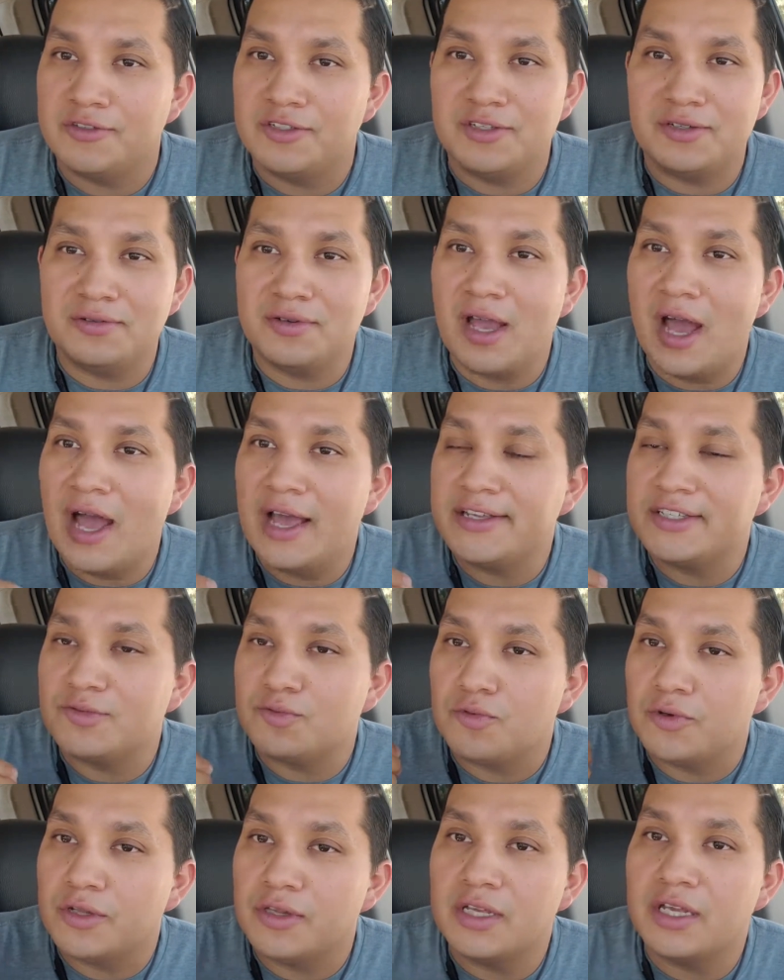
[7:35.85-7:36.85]
Do you guys
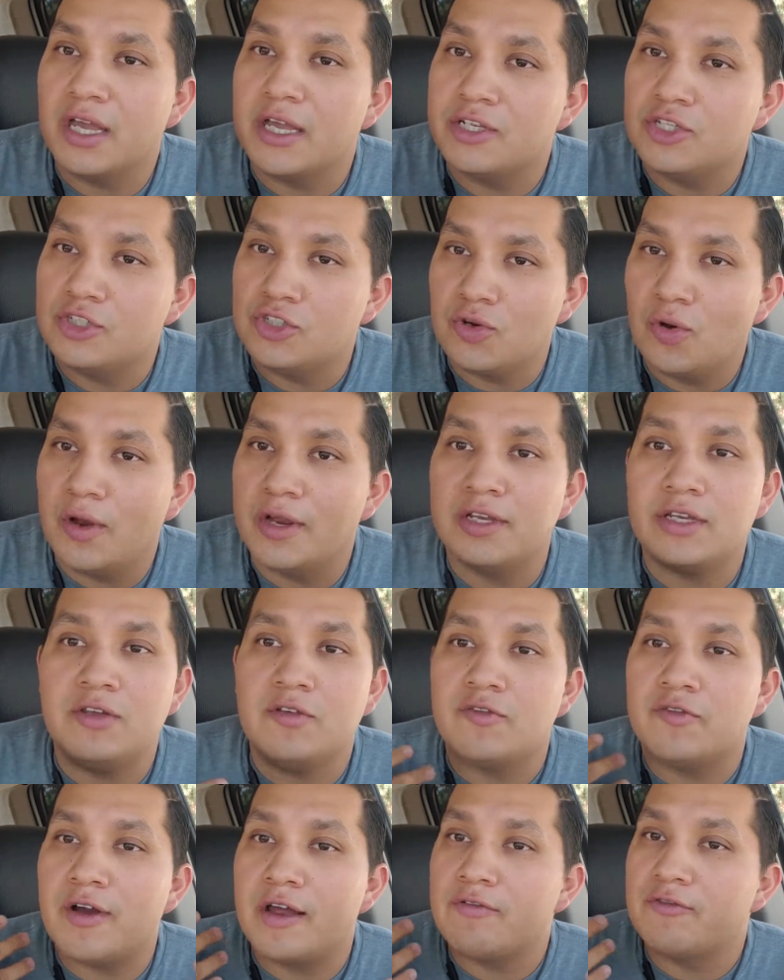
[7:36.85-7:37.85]
really enjoy? Do you
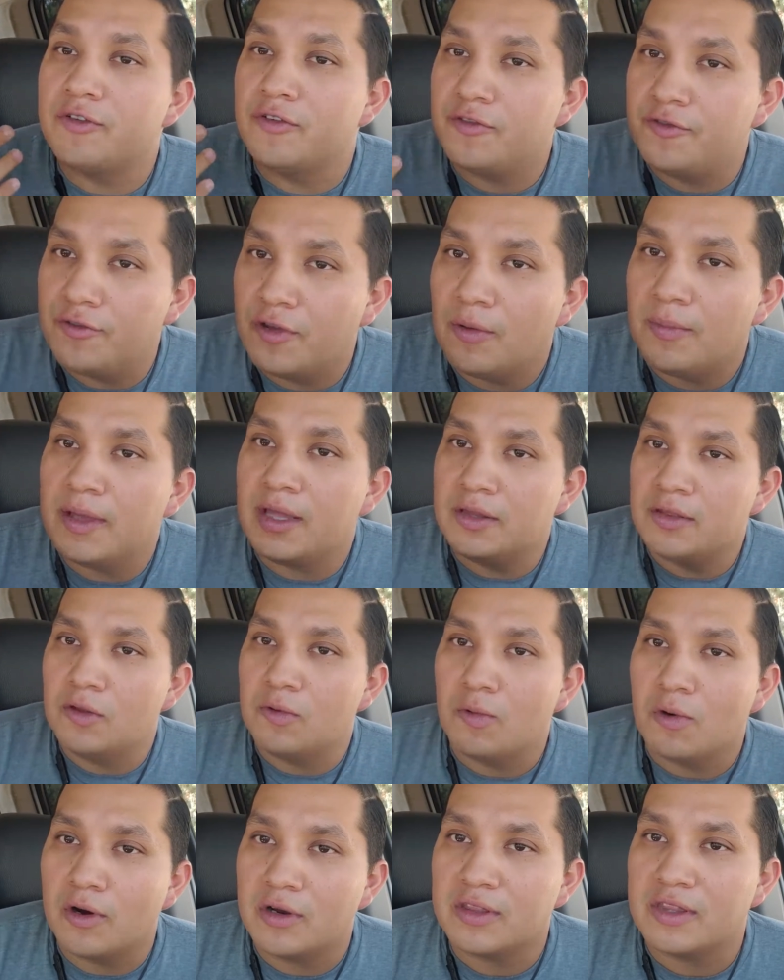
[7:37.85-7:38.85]
find fulfillment in the
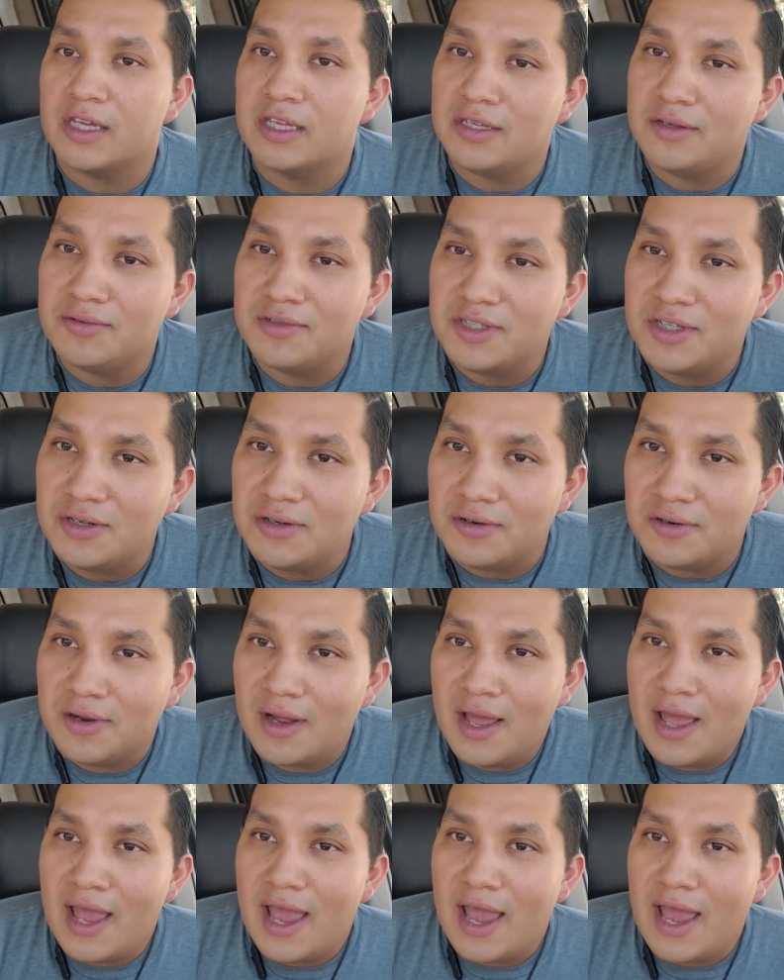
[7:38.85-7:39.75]
work that you do?